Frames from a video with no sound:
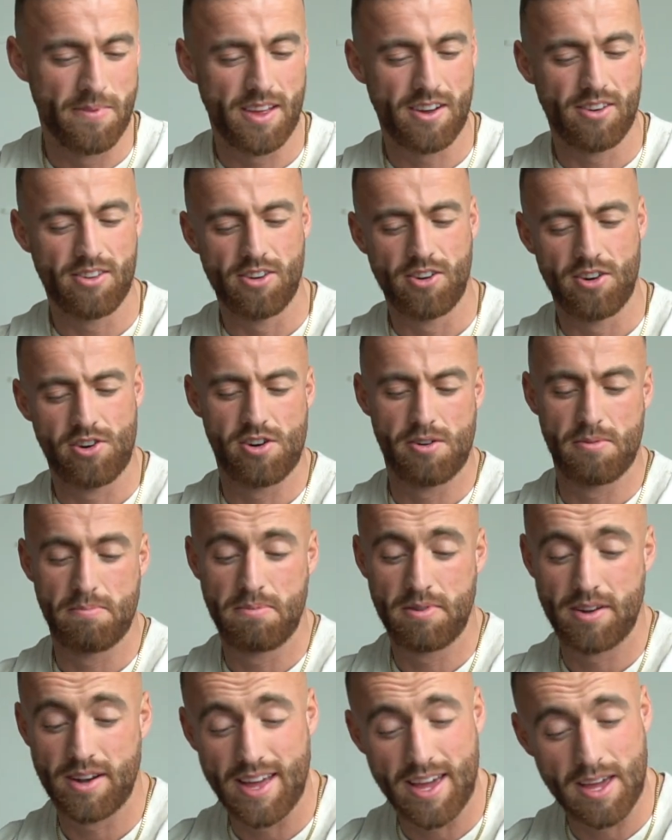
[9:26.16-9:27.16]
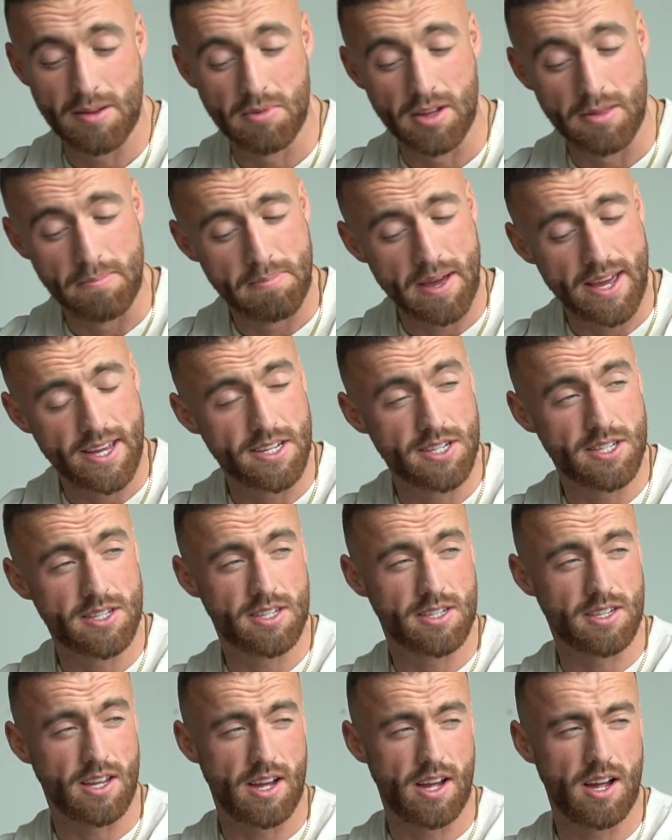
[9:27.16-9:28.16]
or playing my
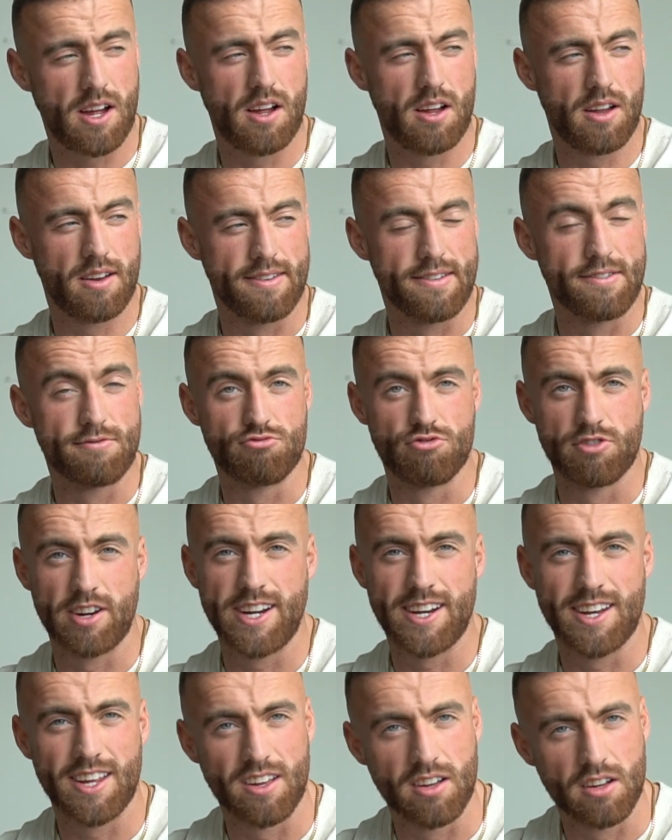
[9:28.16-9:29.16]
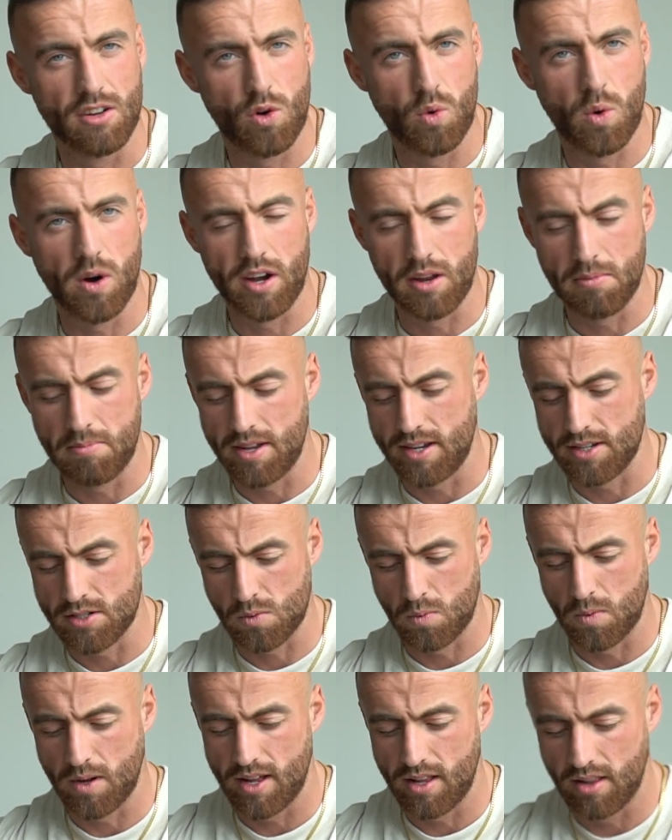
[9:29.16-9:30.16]
bass and reading quite a bit as
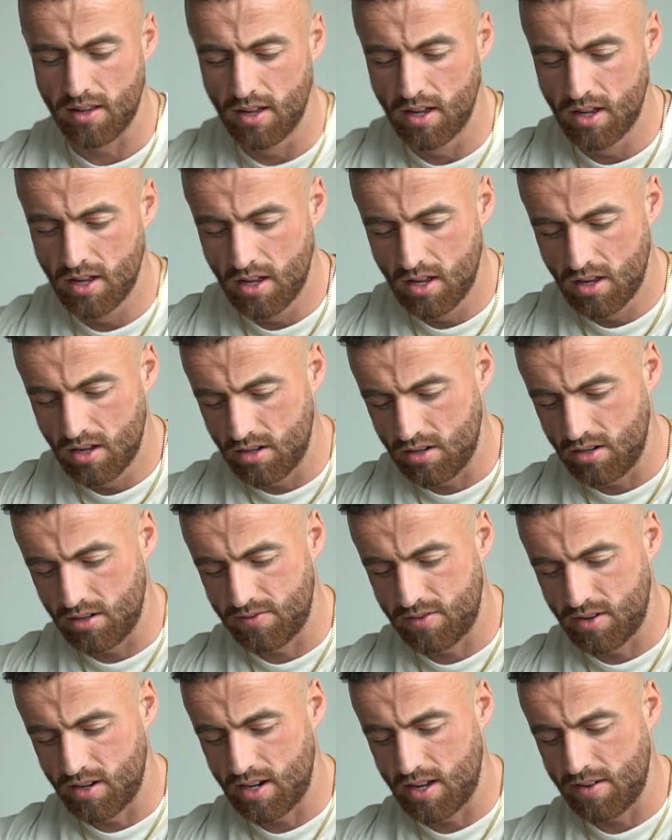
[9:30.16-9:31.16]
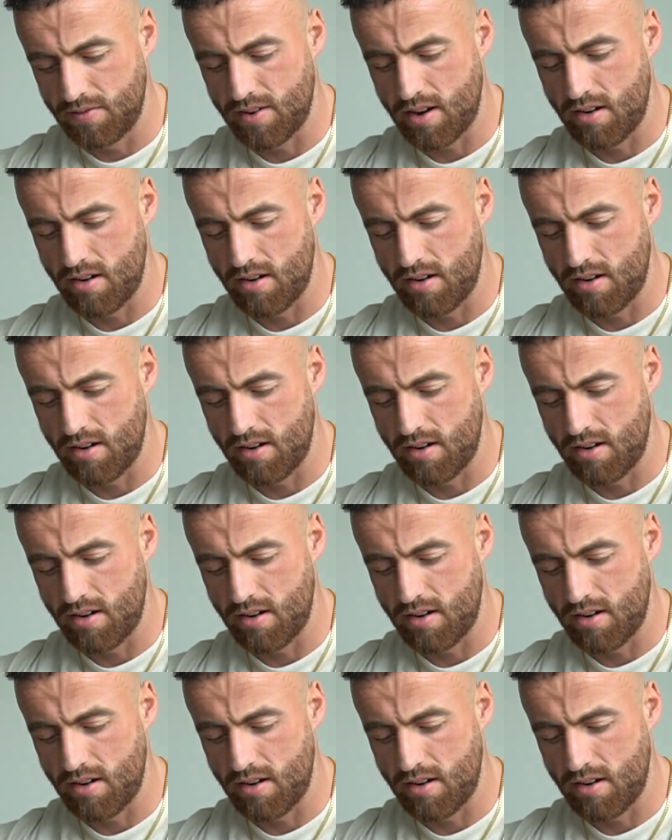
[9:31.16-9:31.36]
well. I do find that